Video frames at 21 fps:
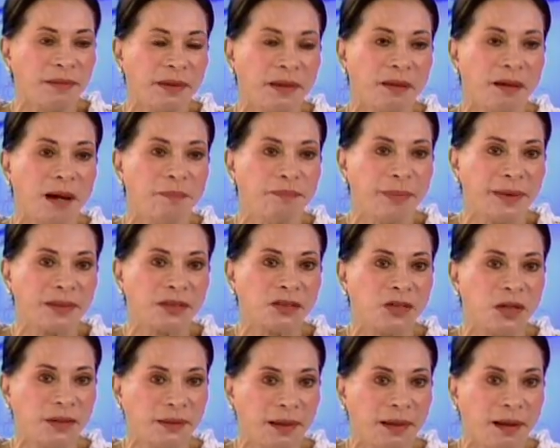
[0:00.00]
Kiram-based
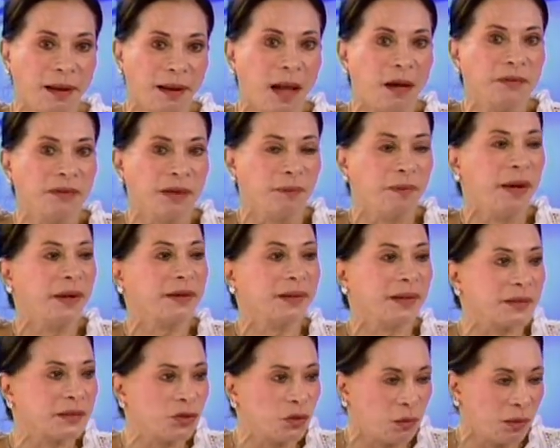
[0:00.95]
treaty allowed the
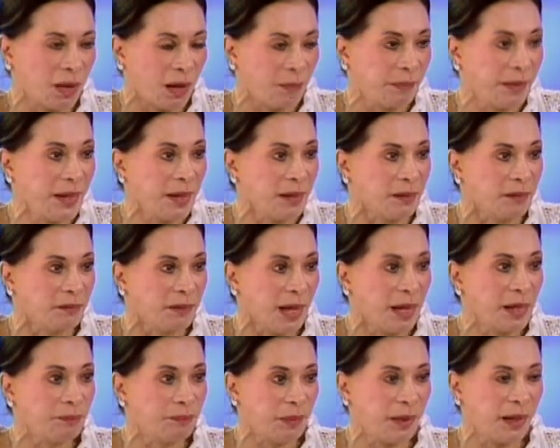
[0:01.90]
Americans to come in,
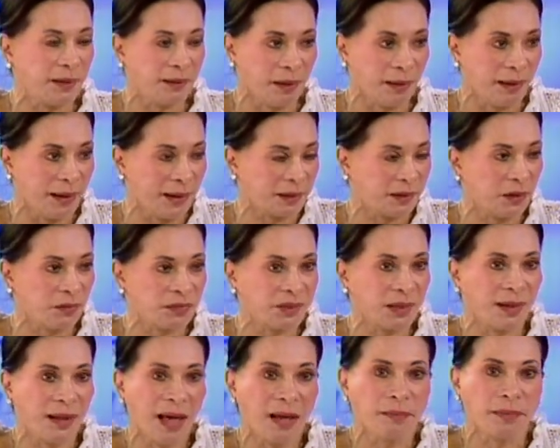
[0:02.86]
right, in the letter of
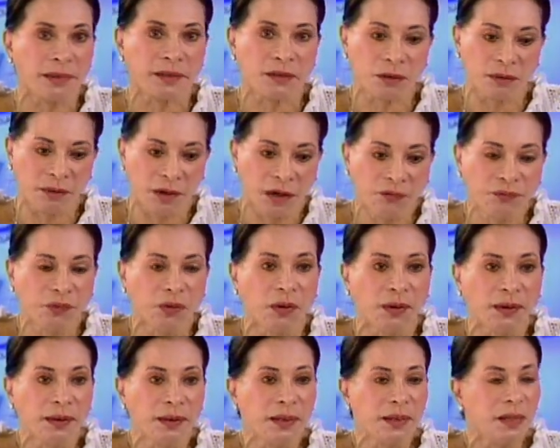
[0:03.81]
Salamat. So
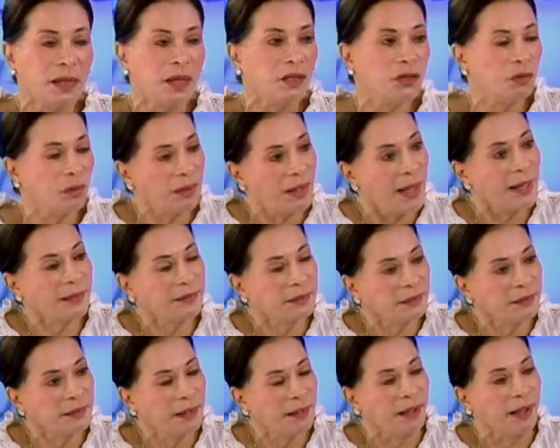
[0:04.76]
therefore, yung
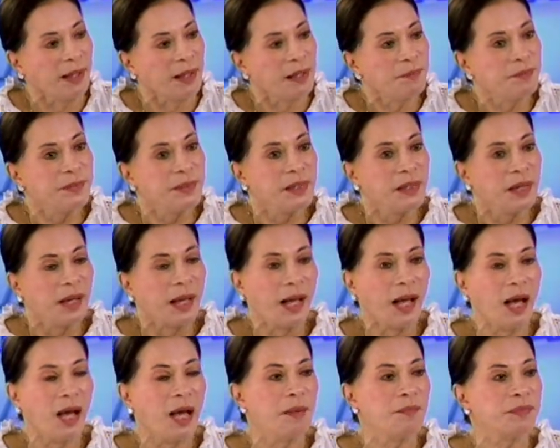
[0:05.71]
letter na nga,
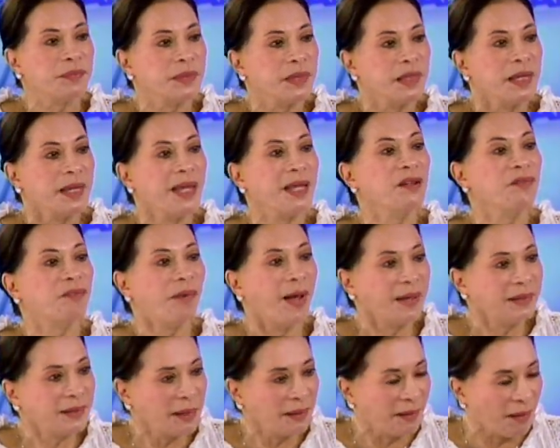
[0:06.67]
um,
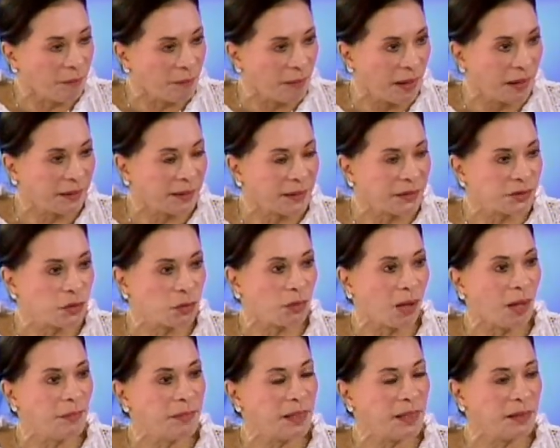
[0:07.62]
invited the Americans to
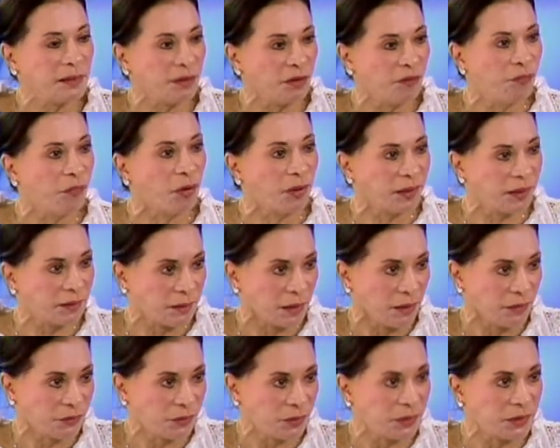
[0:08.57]
come in the foreign
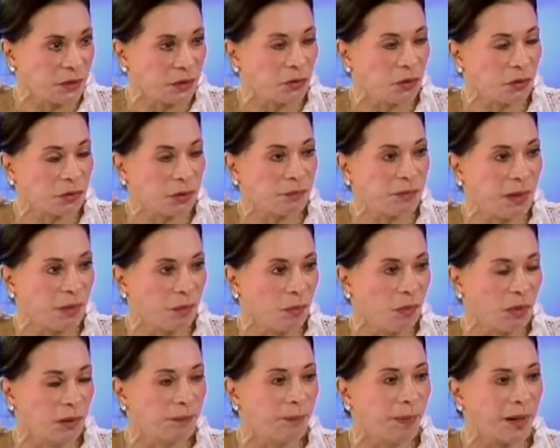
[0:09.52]
countries, you know, to be
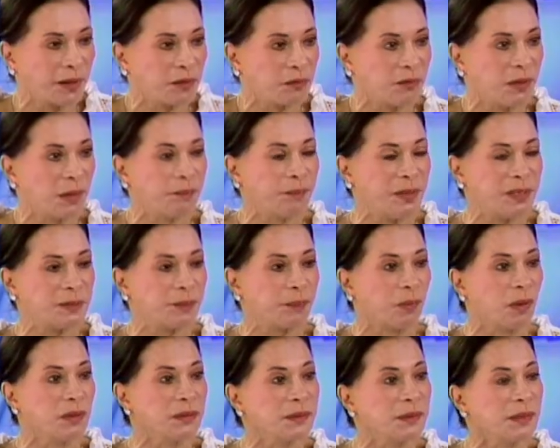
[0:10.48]
all part of the peace
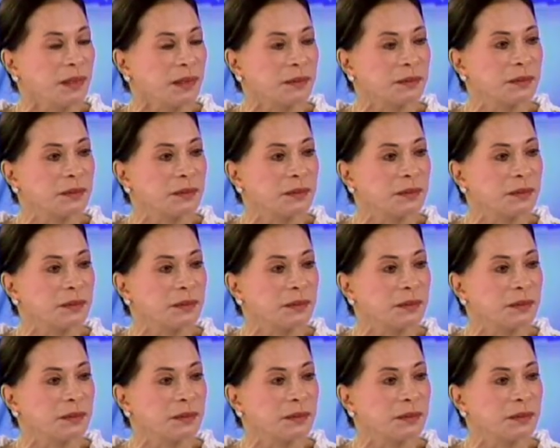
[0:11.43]
process.